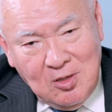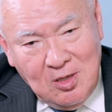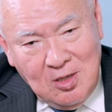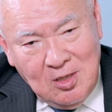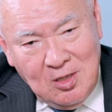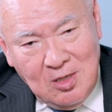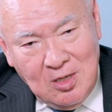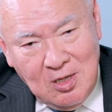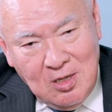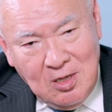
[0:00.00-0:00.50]

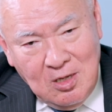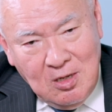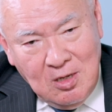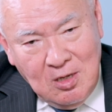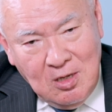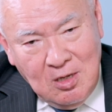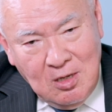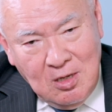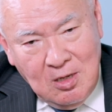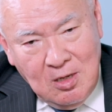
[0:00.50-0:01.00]

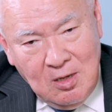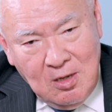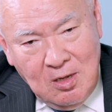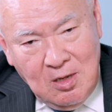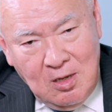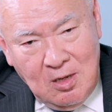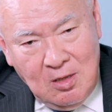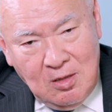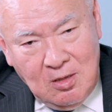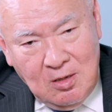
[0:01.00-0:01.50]
the
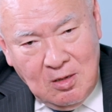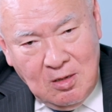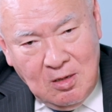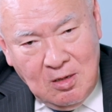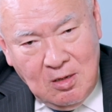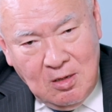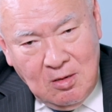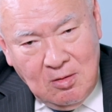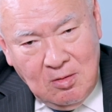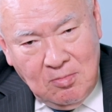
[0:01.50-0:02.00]

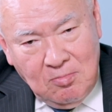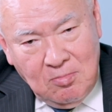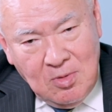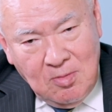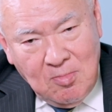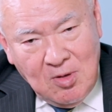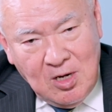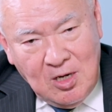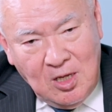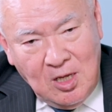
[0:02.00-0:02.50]

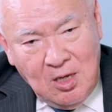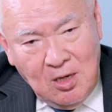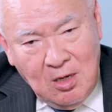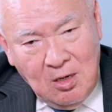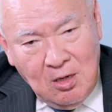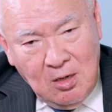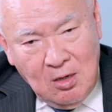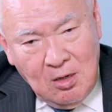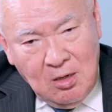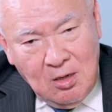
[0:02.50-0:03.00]

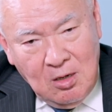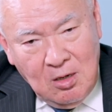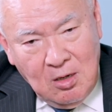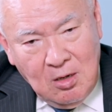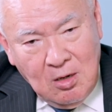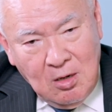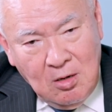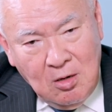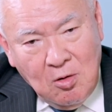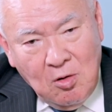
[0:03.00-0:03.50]
money
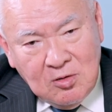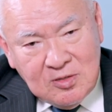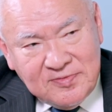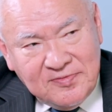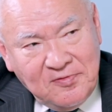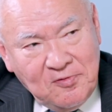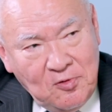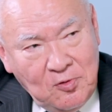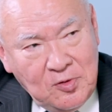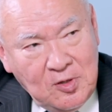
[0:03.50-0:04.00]
goes
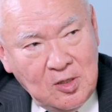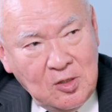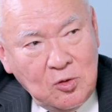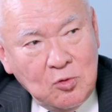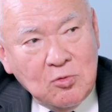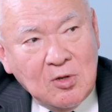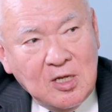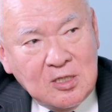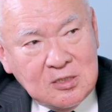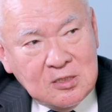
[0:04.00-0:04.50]
for the
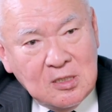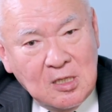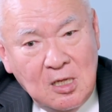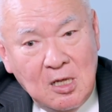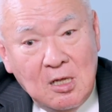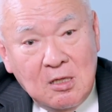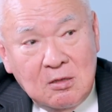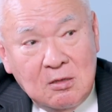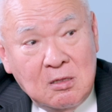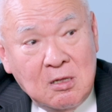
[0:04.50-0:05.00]
U.S.
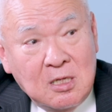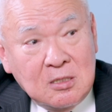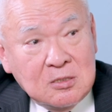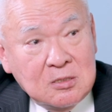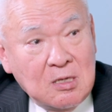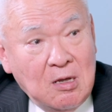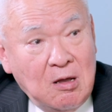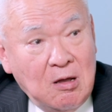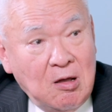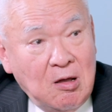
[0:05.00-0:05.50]
That's
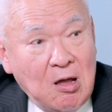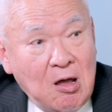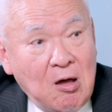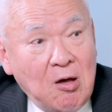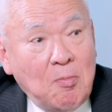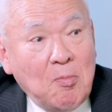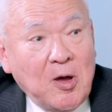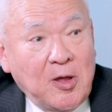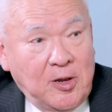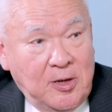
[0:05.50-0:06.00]
our
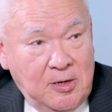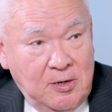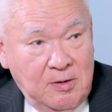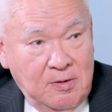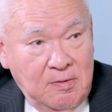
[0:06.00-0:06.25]
matter.